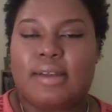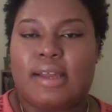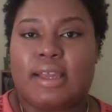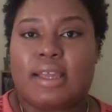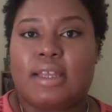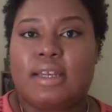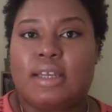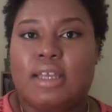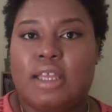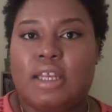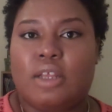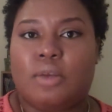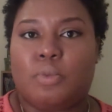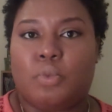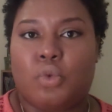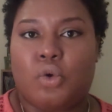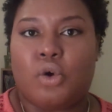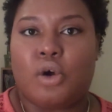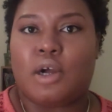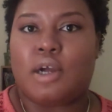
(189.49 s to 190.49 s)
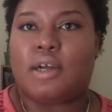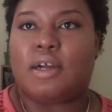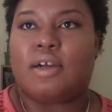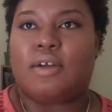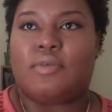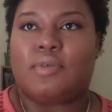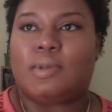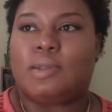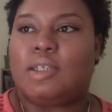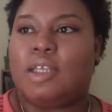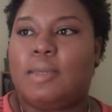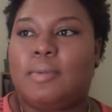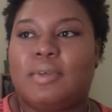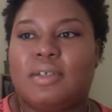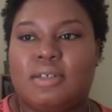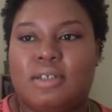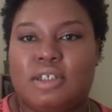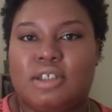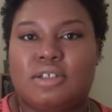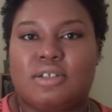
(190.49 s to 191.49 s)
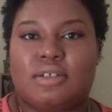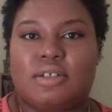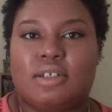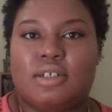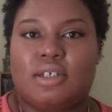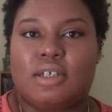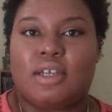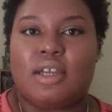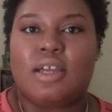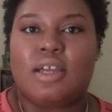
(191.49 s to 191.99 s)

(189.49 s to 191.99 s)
like it needed more of a deep conditioning